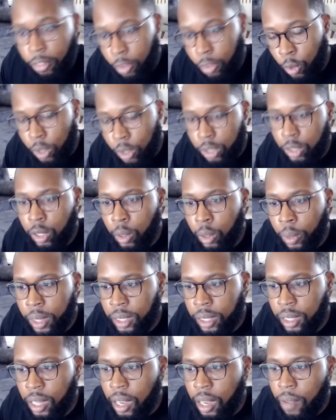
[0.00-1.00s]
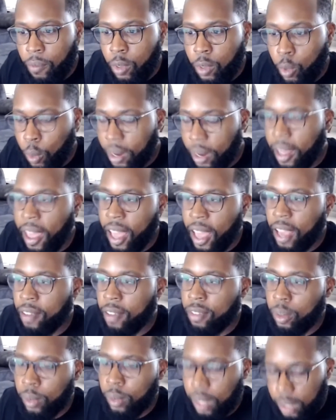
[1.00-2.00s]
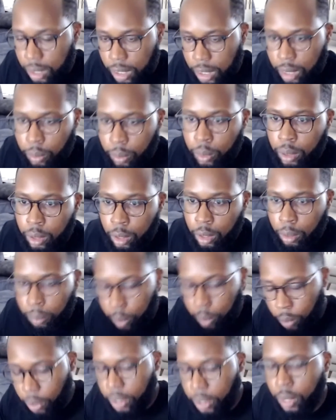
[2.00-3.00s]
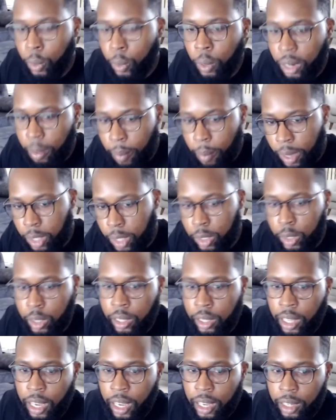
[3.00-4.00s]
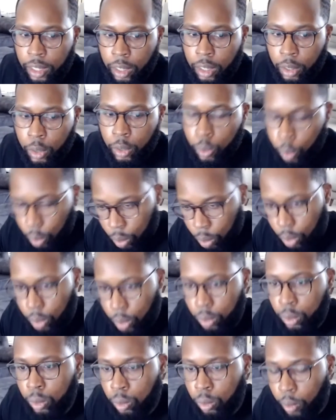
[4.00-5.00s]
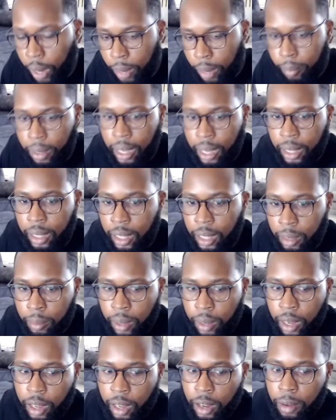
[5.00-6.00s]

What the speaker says: Of course, you want to have the relationship with your employer and you want to make sure that, you quote unquote do right by them.